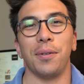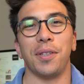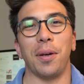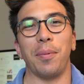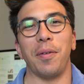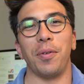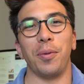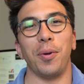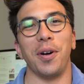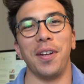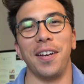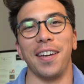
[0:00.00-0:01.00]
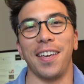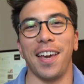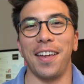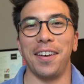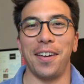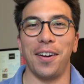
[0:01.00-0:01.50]
What's up everyone,
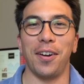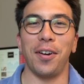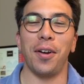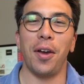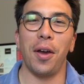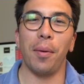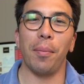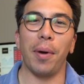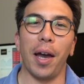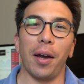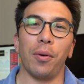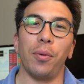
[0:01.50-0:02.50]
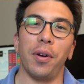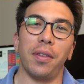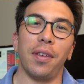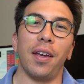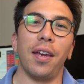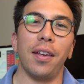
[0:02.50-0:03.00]
Ken here, back
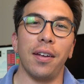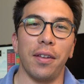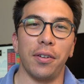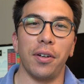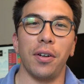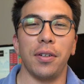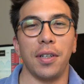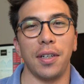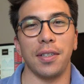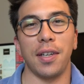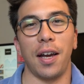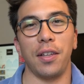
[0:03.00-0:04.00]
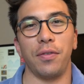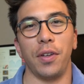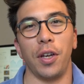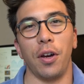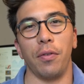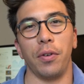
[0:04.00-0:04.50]
with another data science
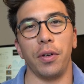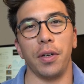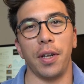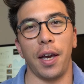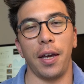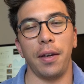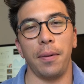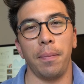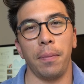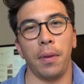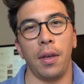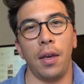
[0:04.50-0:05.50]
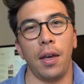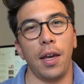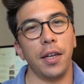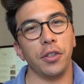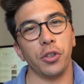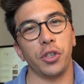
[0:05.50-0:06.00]
video for you today.
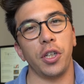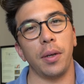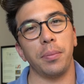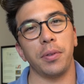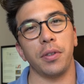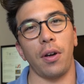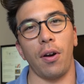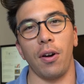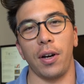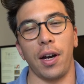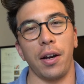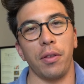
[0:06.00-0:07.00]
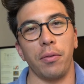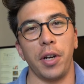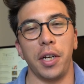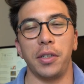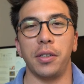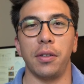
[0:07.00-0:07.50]
Internships are kind of the
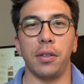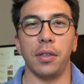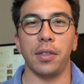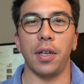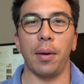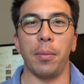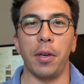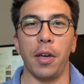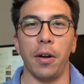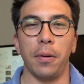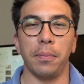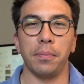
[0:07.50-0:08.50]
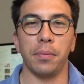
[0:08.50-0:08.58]
rage this time of year,